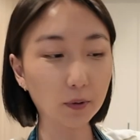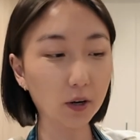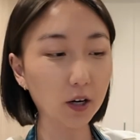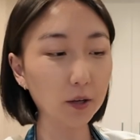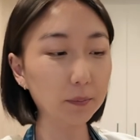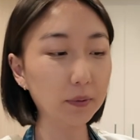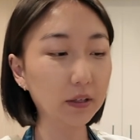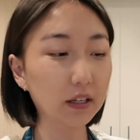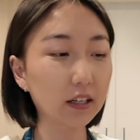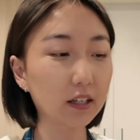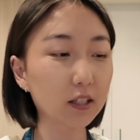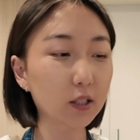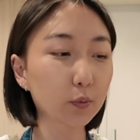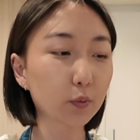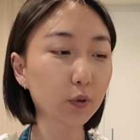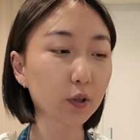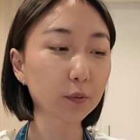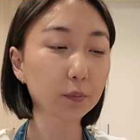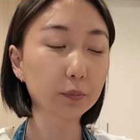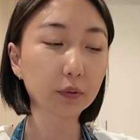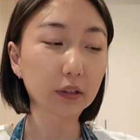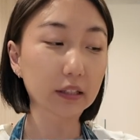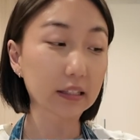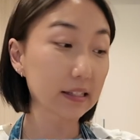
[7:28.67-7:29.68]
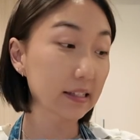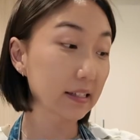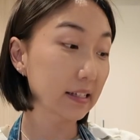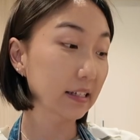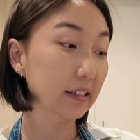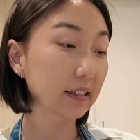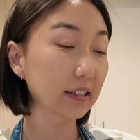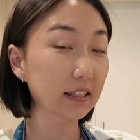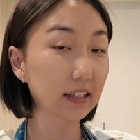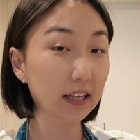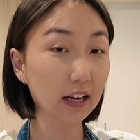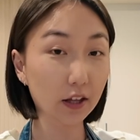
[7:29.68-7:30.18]
part because we're
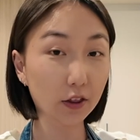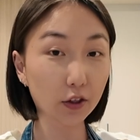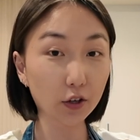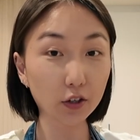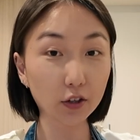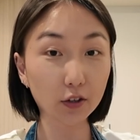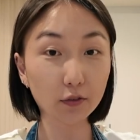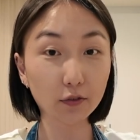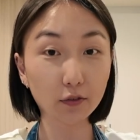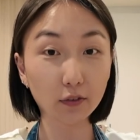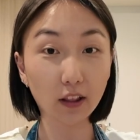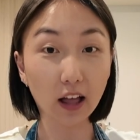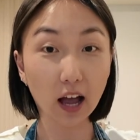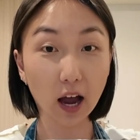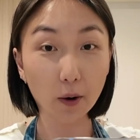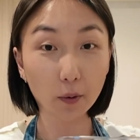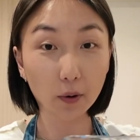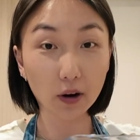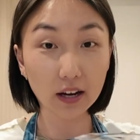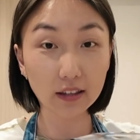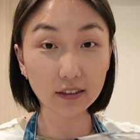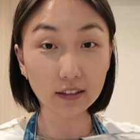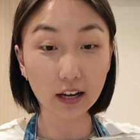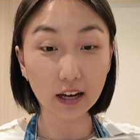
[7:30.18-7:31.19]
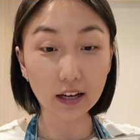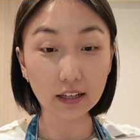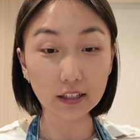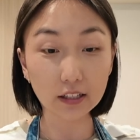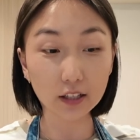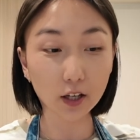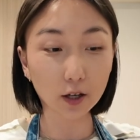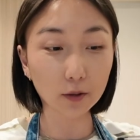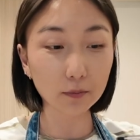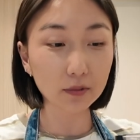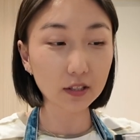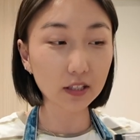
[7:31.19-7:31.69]
blitzing together the flour and the
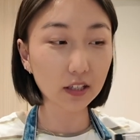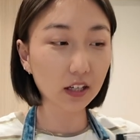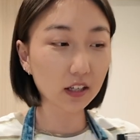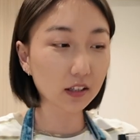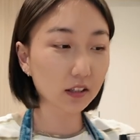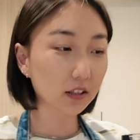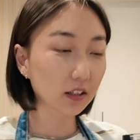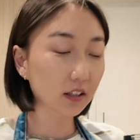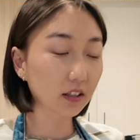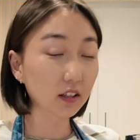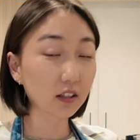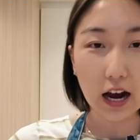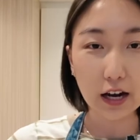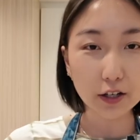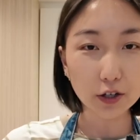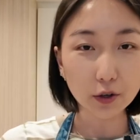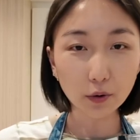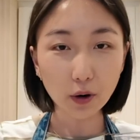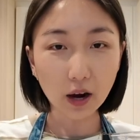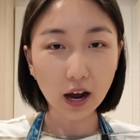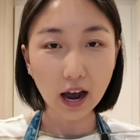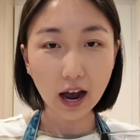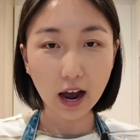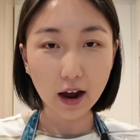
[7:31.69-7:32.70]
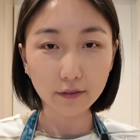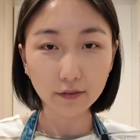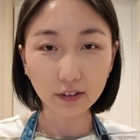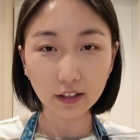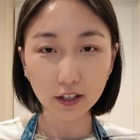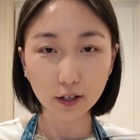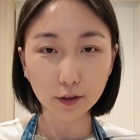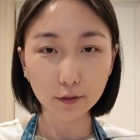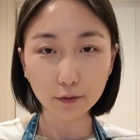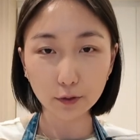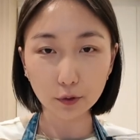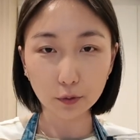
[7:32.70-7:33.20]
honeycomb together. I don't have
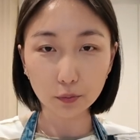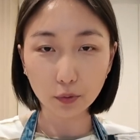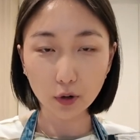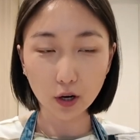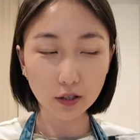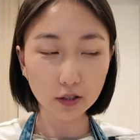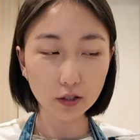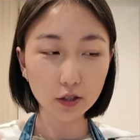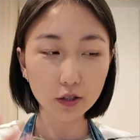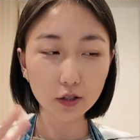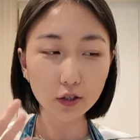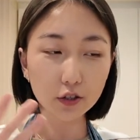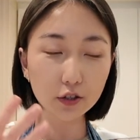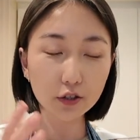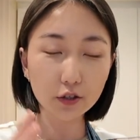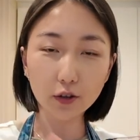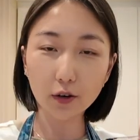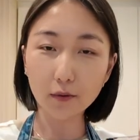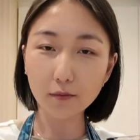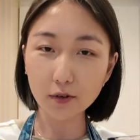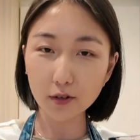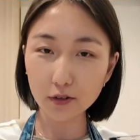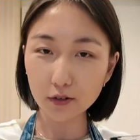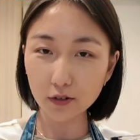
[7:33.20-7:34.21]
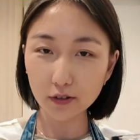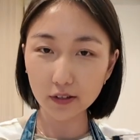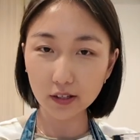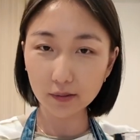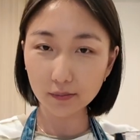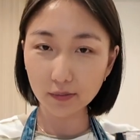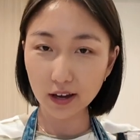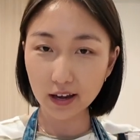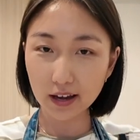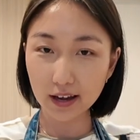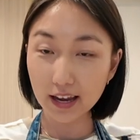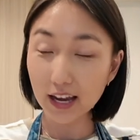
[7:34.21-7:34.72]
like a food processor, so I'm just using
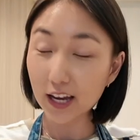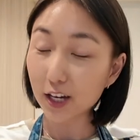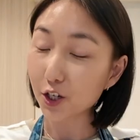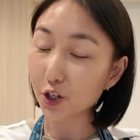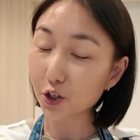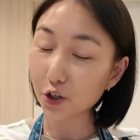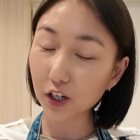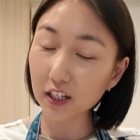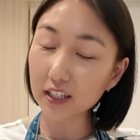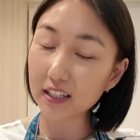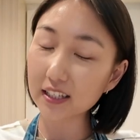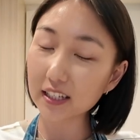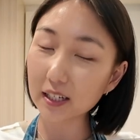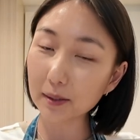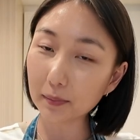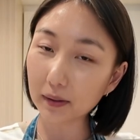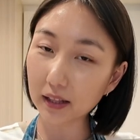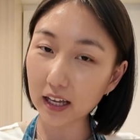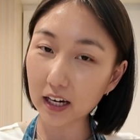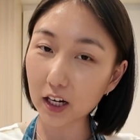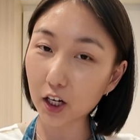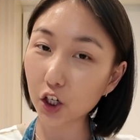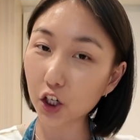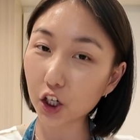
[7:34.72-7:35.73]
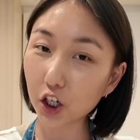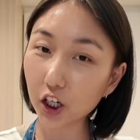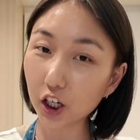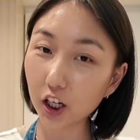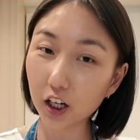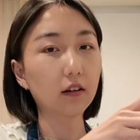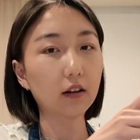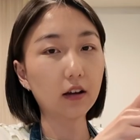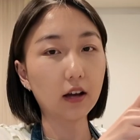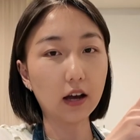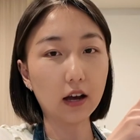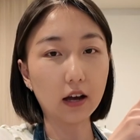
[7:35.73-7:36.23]
my trusty blender.
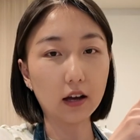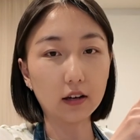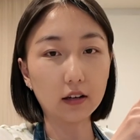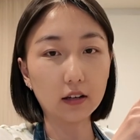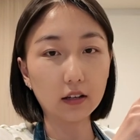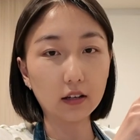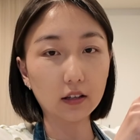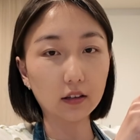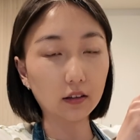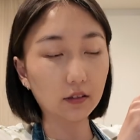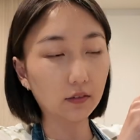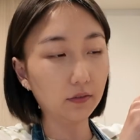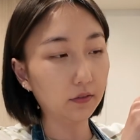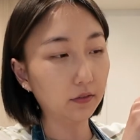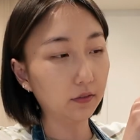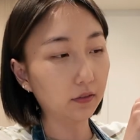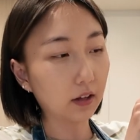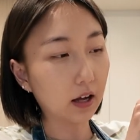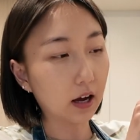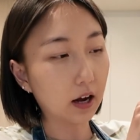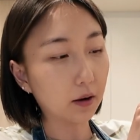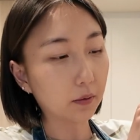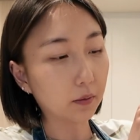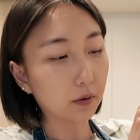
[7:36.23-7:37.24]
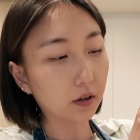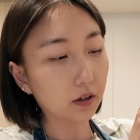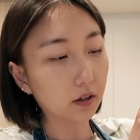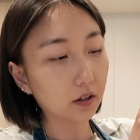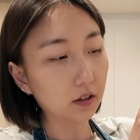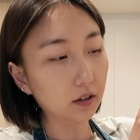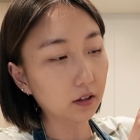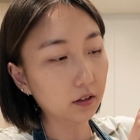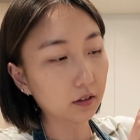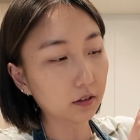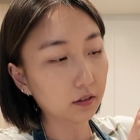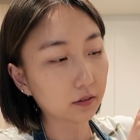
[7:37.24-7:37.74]
Adding in the
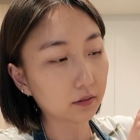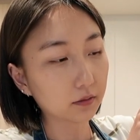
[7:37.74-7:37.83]
flour.